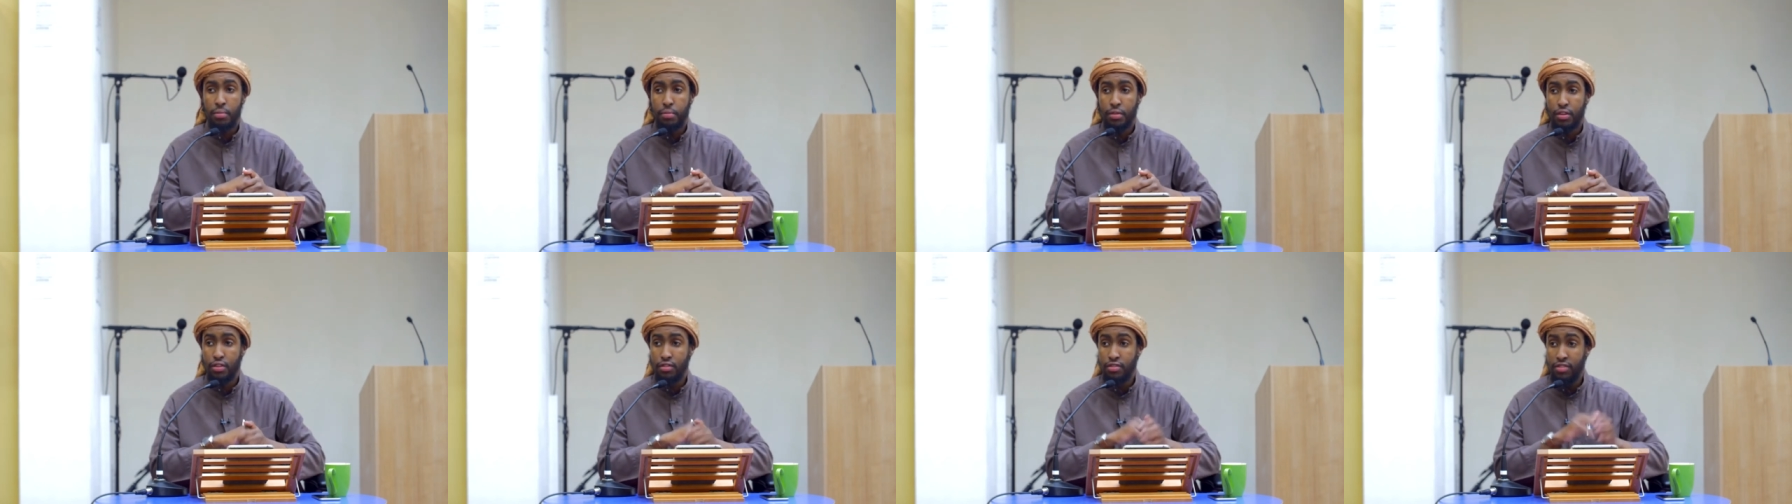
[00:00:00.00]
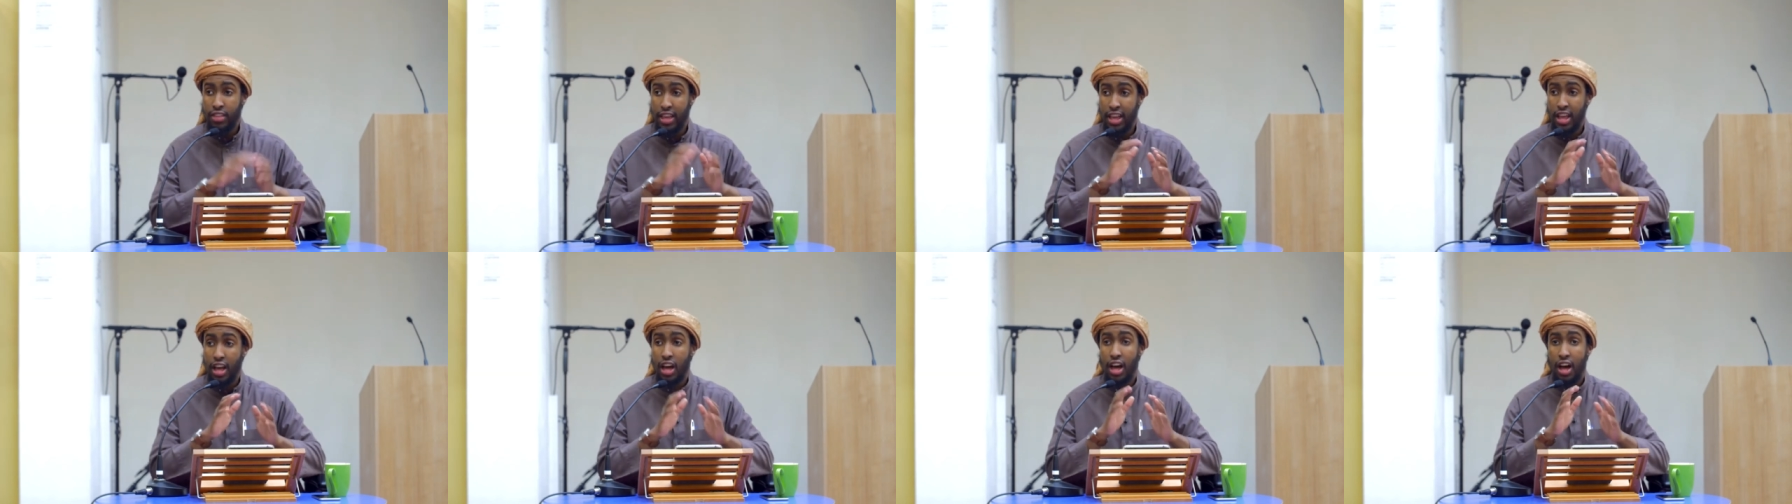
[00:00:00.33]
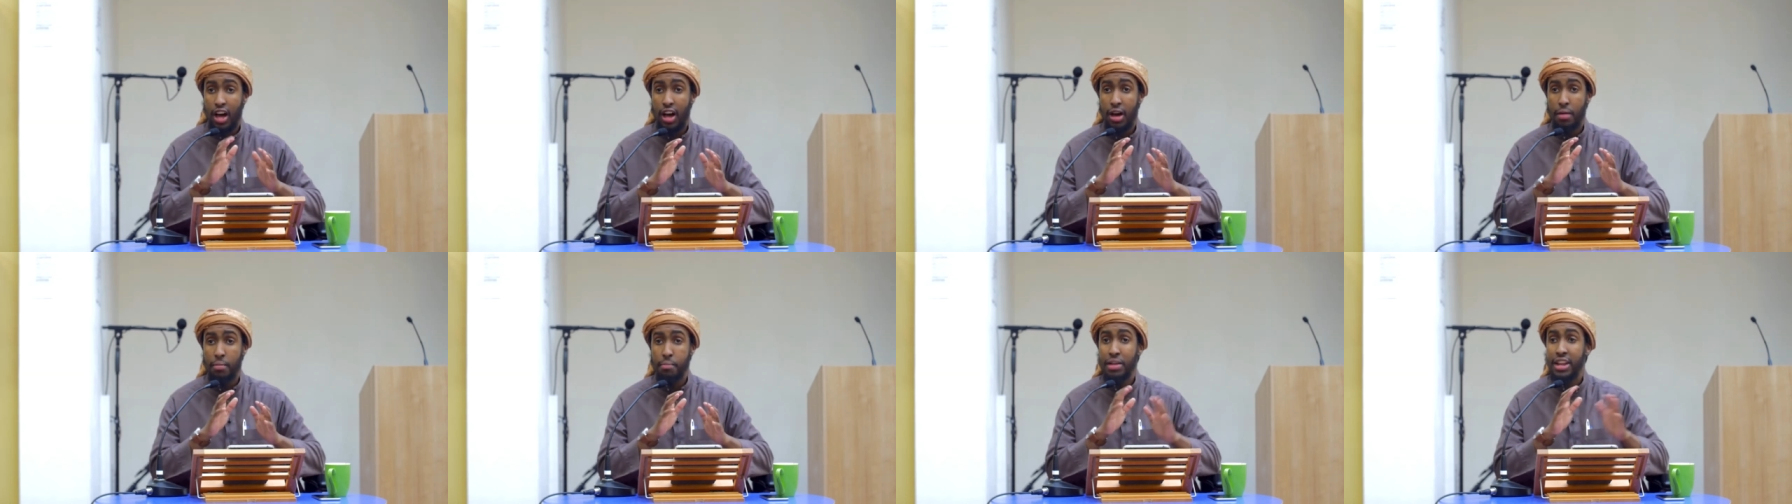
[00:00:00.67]
Because they
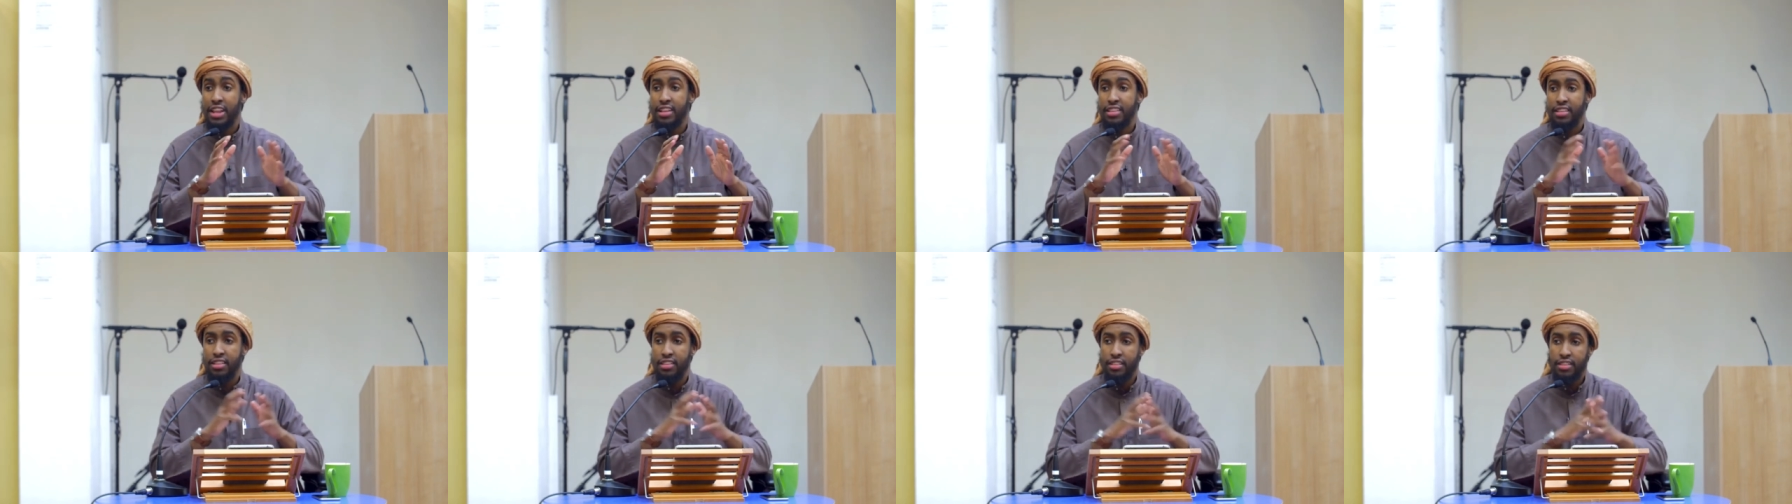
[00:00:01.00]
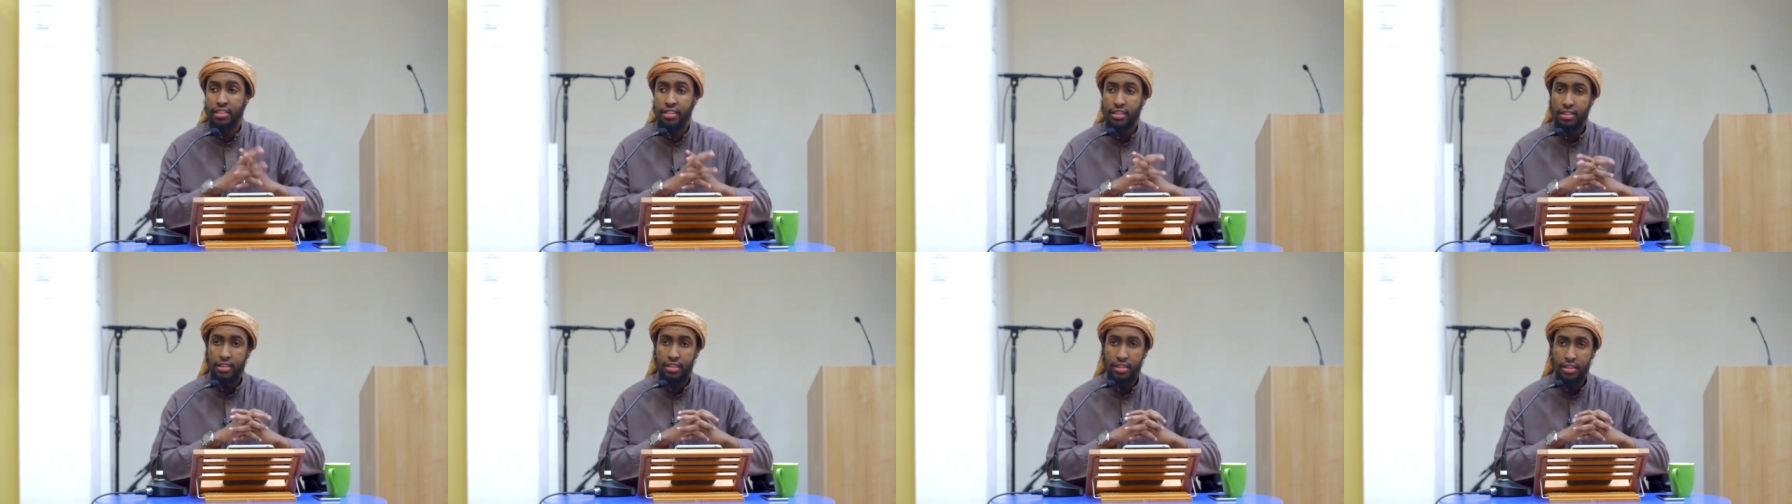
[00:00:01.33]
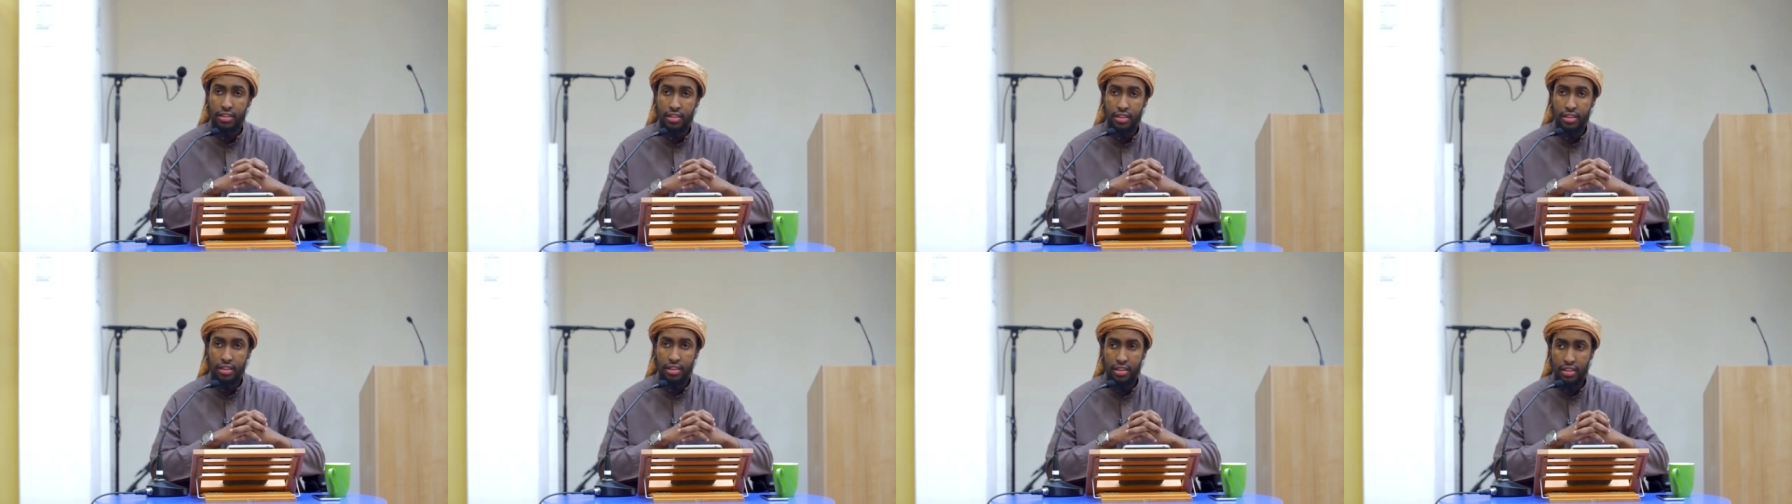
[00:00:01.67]
are militant.
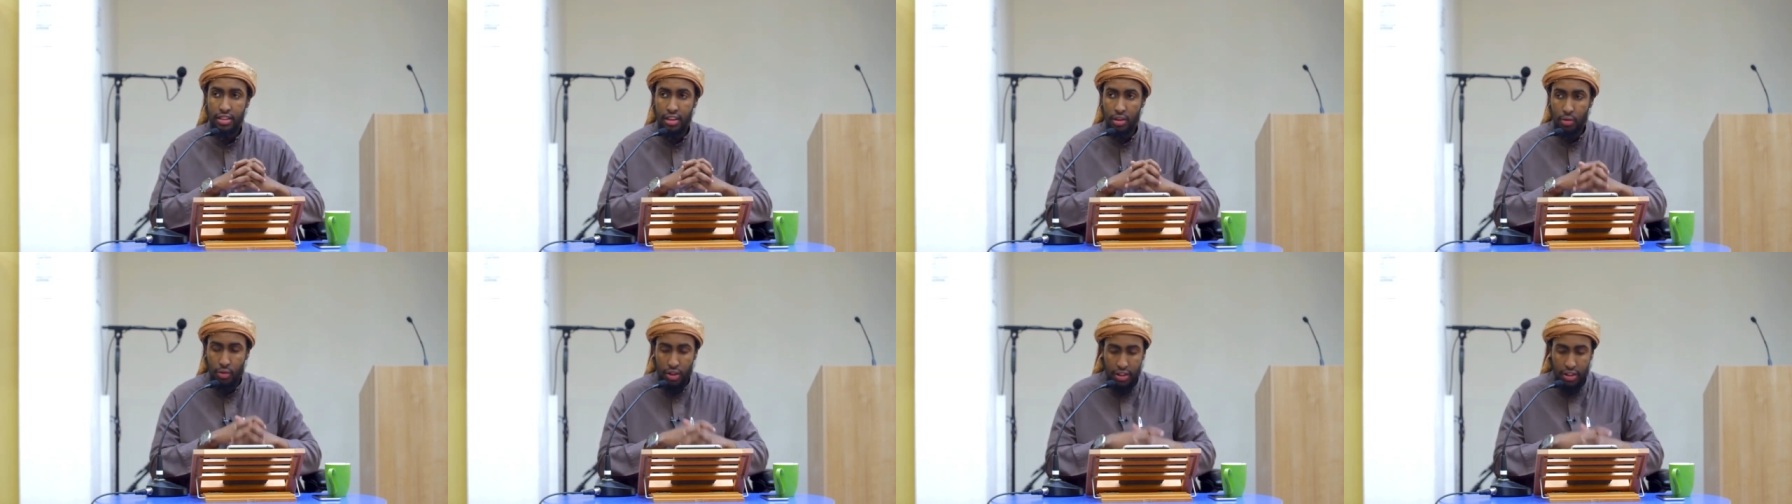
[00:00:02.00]
They're